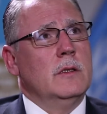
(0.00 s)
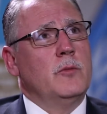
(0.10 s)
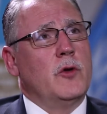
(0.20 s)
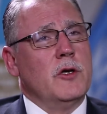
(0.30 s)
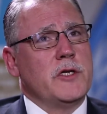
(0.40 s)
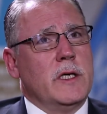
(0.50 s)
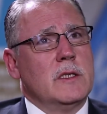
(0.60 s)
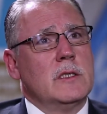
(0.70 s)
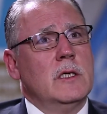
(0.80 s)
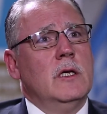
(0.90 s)

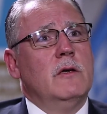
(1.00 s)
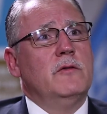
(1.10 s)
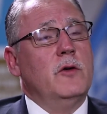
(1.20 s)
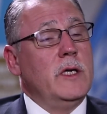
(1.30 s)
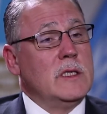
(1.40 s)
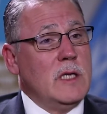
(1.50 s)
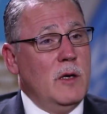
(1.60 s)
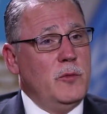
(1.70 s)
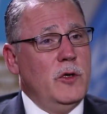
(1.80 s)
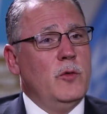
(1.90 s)
projects. For
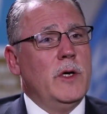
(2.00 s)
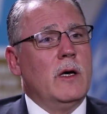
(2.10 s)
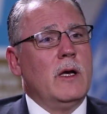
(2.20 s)
example, we are